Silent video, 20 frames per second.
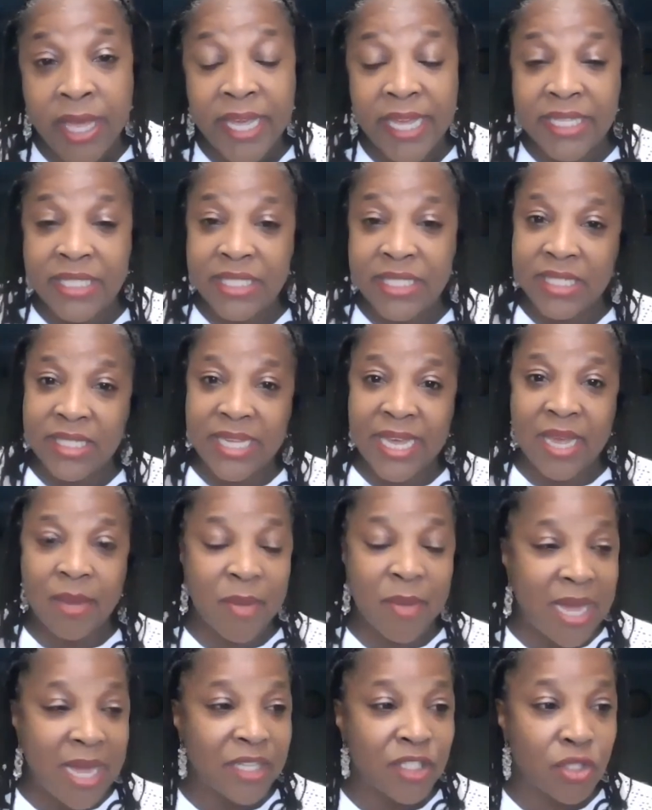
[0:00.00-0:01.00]
It's the same
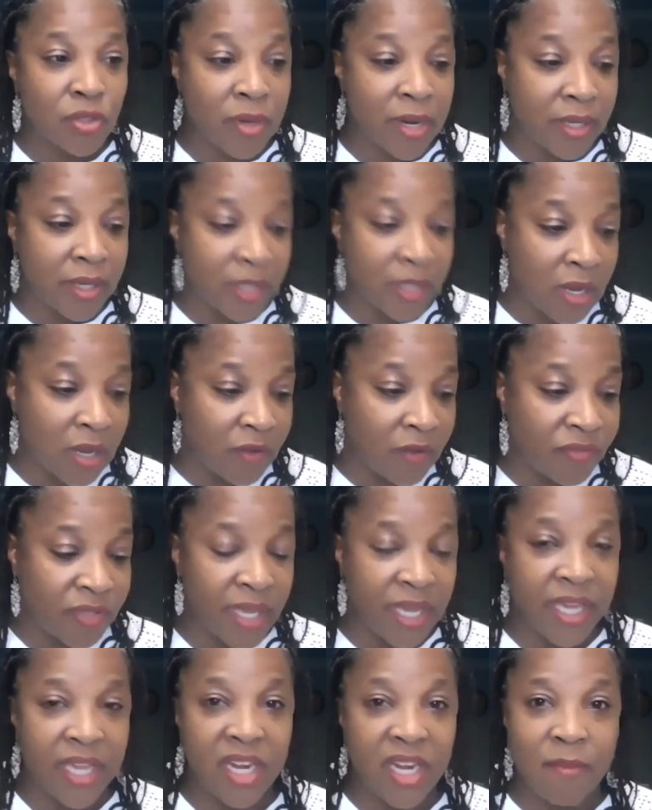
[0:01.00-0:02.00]
construct of
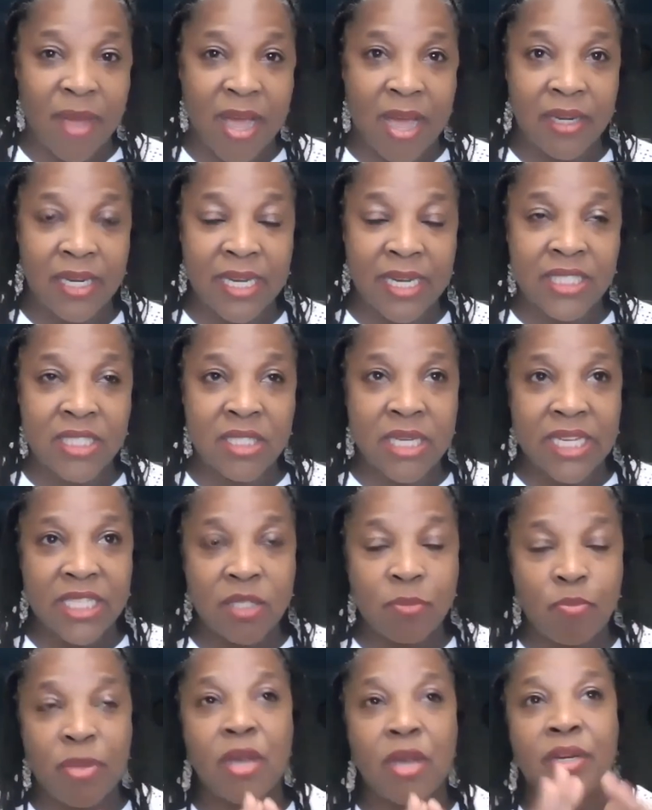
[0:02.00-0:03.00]
thinking about
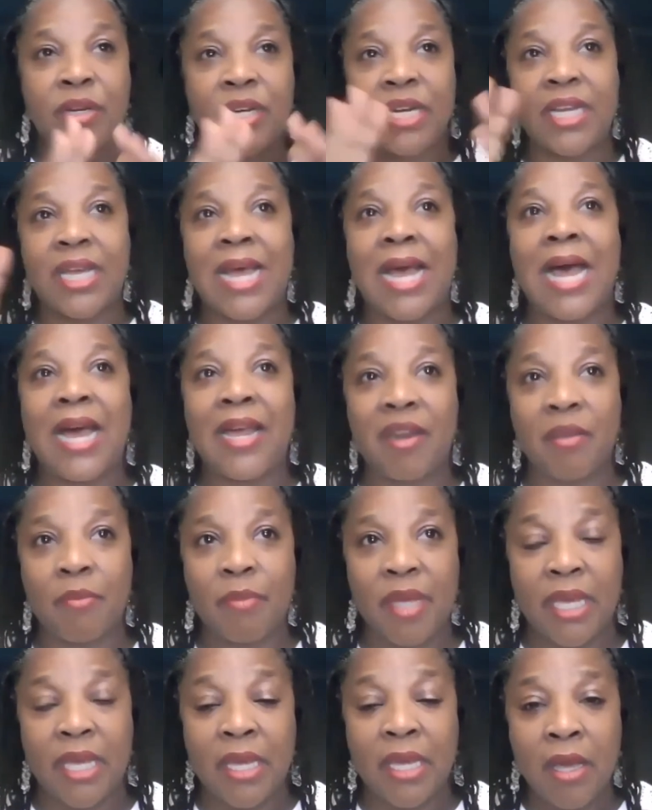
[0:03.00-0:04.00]
let's build an
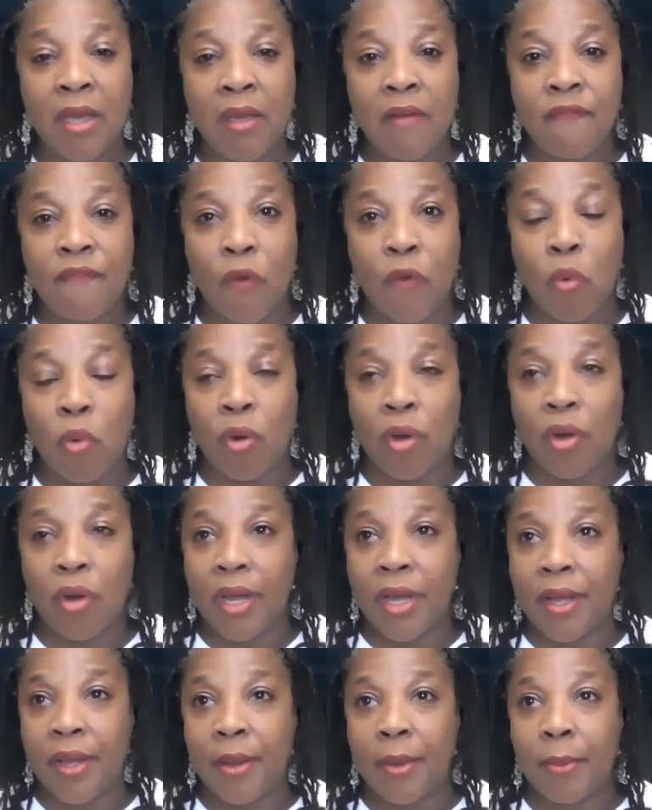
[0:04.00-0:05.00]
economy
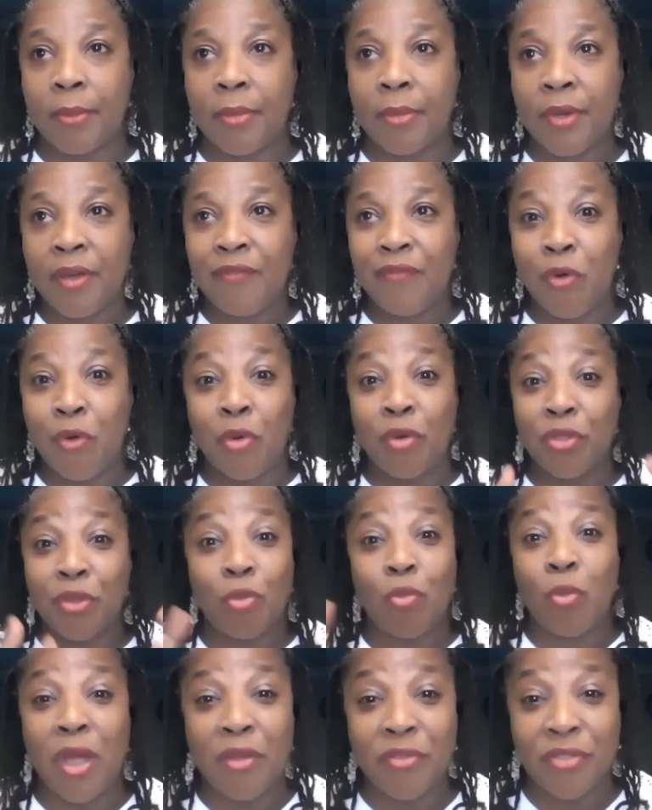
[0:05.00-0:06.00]
for the
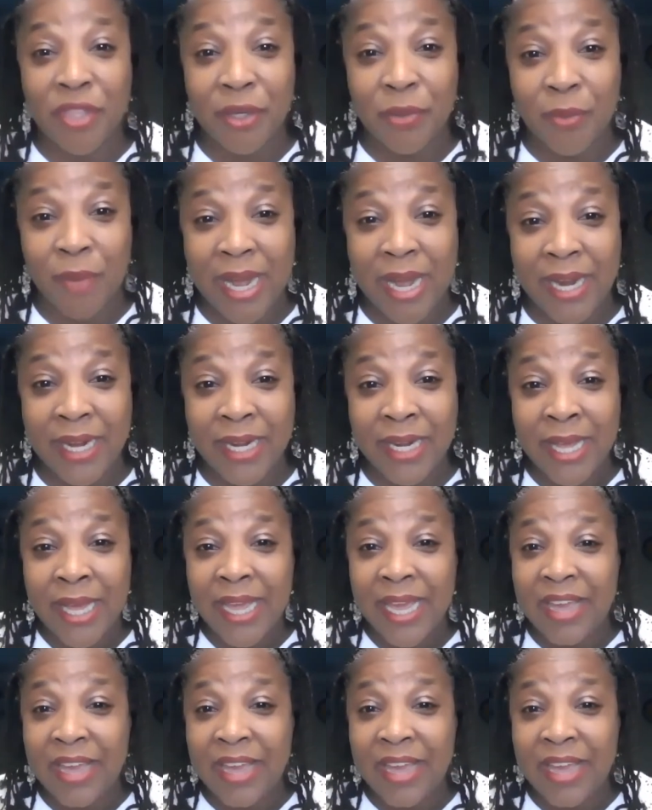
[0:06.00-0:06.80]
wealthy, right?